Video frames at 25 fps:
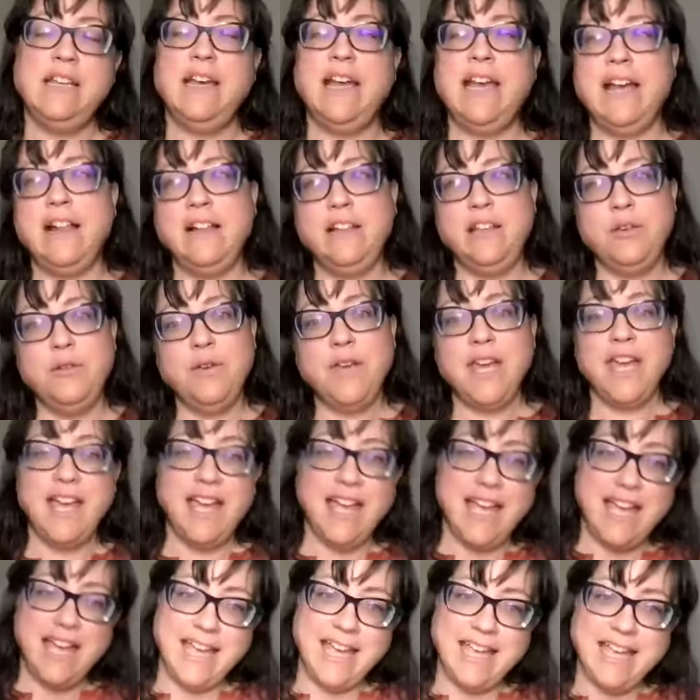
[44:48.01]

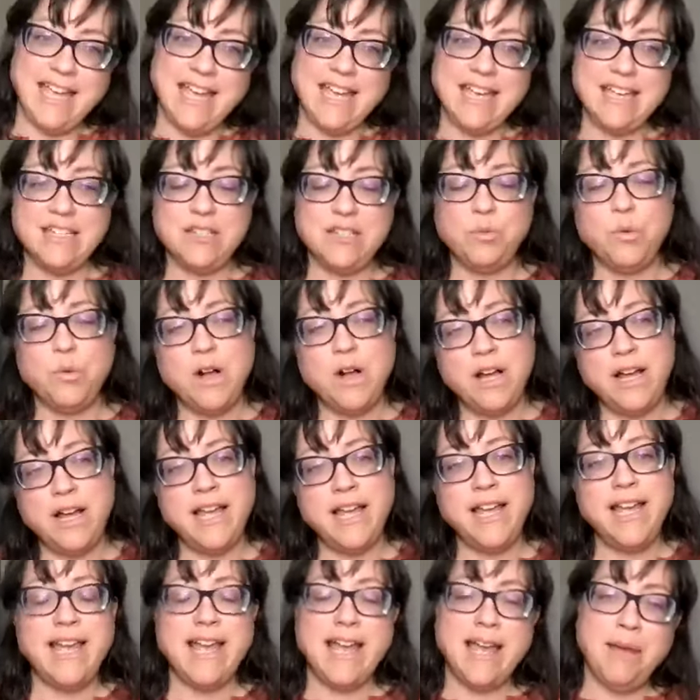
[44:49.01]

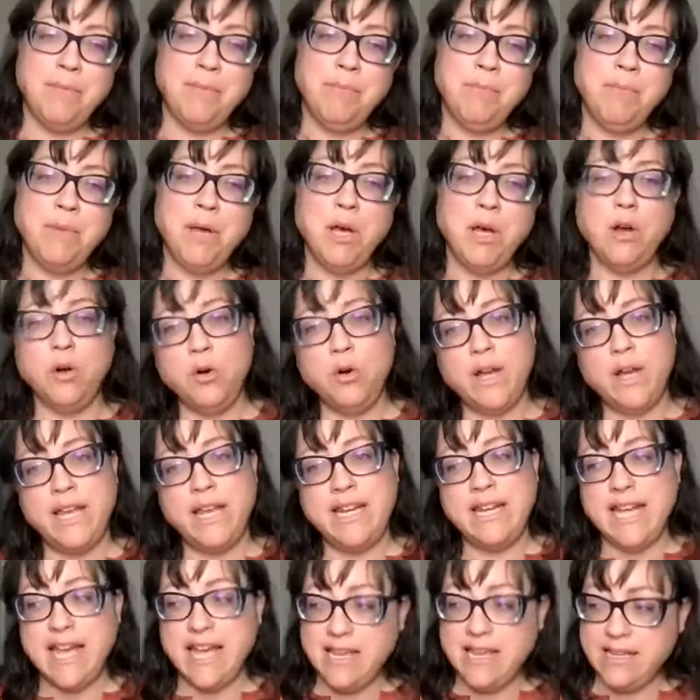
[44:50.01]

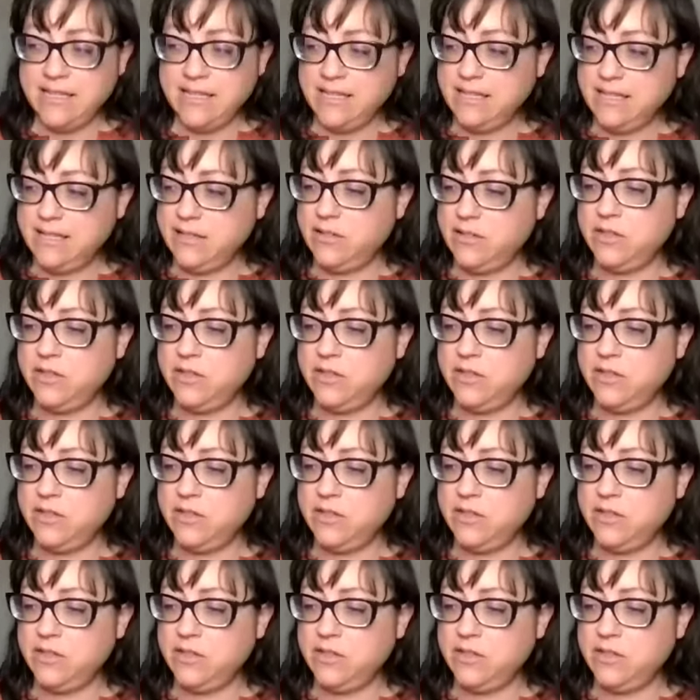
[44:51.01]
LukaSymons.